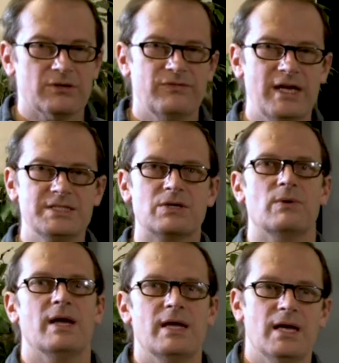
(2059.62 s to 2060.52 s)
a phased
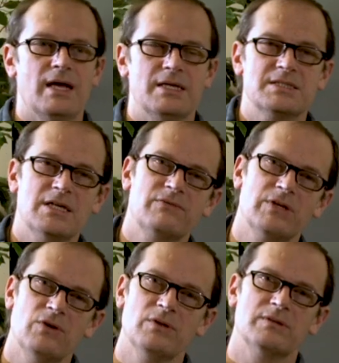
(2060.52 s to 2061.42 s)
array, and instead of
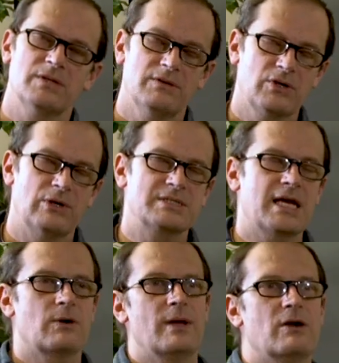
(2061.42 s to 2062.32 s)
the old incoherent
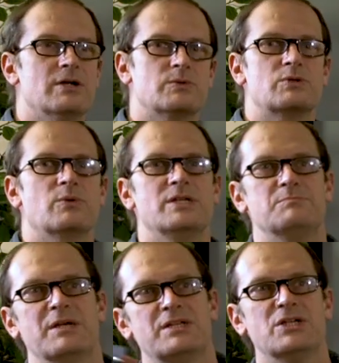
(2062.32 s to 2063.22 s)
scatter radars, which were
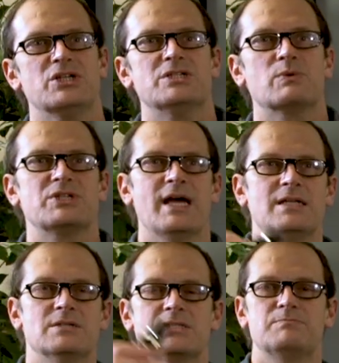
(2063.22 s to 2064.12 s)
these big dishes which you
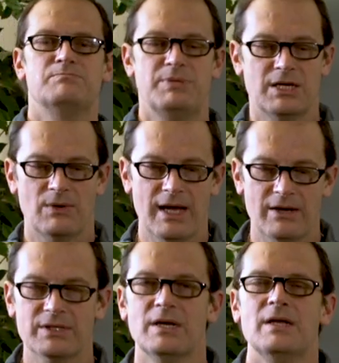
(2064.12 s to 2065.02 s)
had to spin
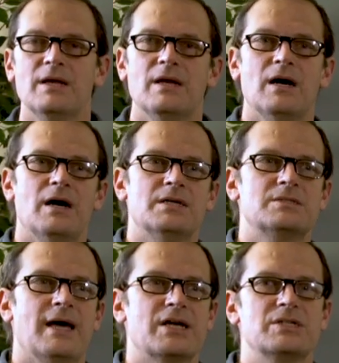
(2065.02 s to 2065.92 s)
around
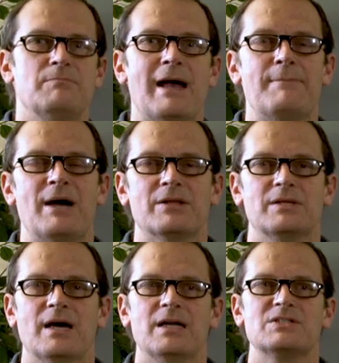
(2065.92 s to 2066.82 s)
to actually map out
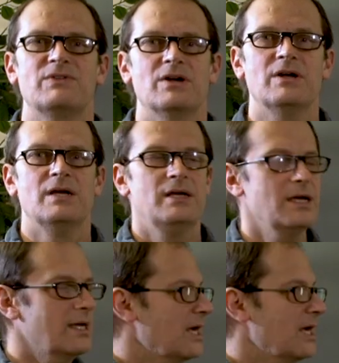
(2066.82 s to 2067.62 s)
the ionosphere, you can